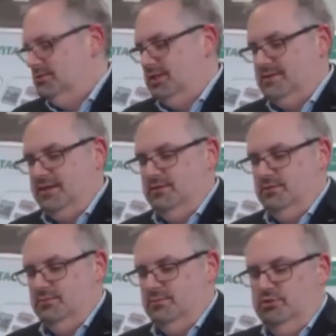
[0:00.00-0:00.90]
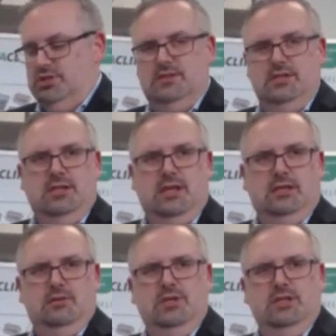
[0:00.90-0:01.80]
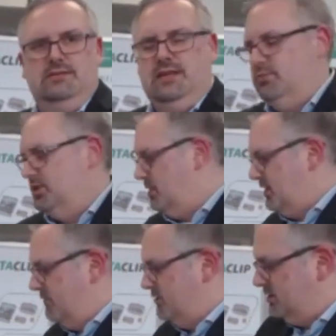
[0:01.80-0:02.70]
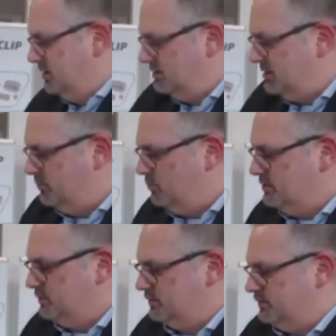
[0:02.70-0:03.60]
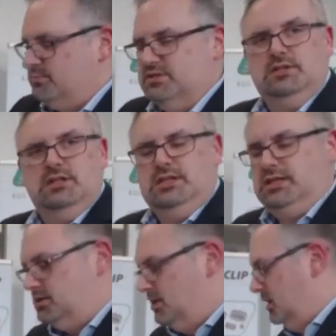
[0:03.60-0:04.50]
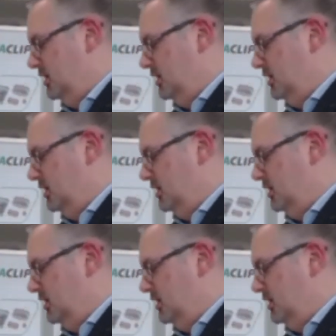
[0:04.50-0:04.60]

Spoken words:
and then put in the inlay, reassemble it. But everything is done when the frame is still here.